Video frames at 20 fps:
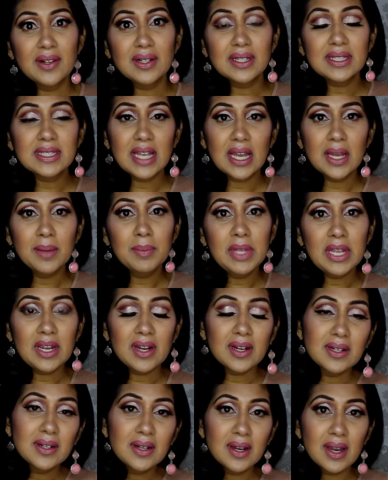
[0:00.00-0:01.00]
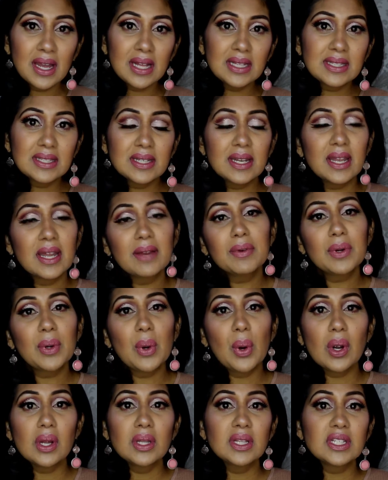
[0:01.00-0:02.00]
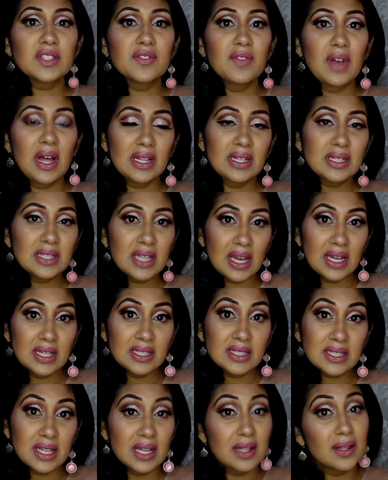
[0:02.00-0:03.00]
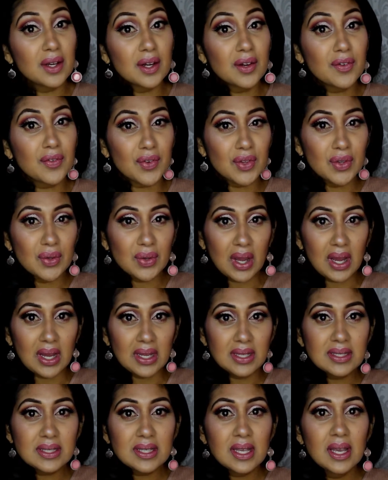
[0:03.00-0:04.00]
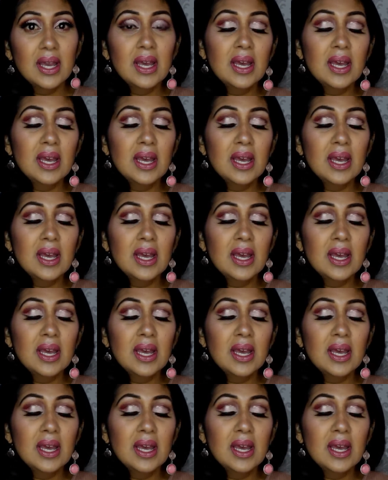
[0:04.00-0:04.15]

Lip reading: It's Sam here, and today I record this Valentine's Day look for you guys.